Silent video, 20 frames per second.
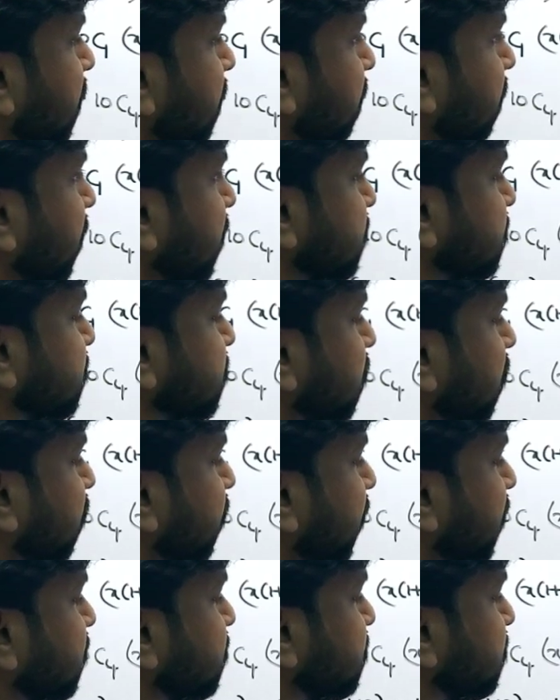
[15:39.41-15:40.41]
plus
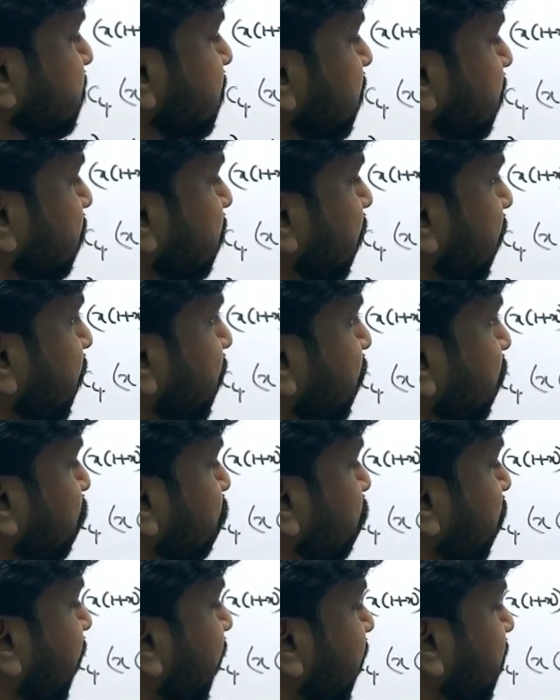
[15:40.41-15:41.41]
10c3
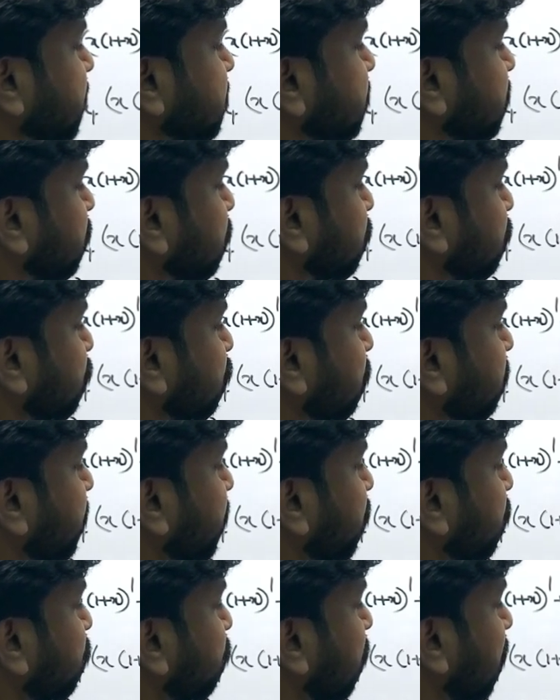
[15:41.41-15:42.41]
into x cube
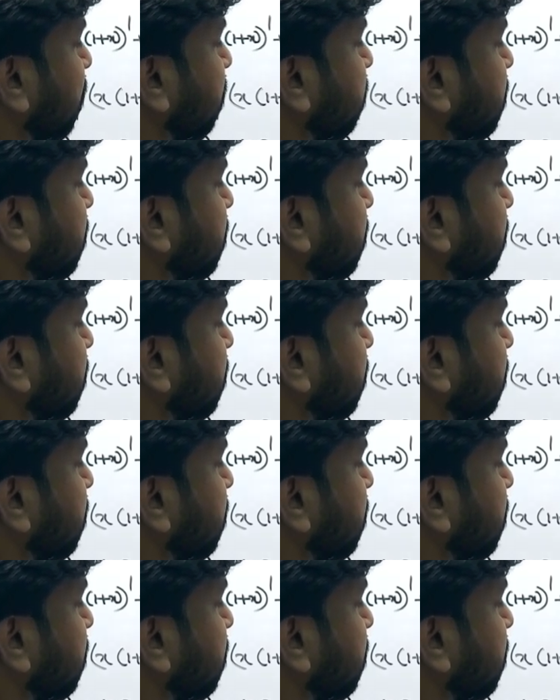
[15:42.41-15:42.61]
into 1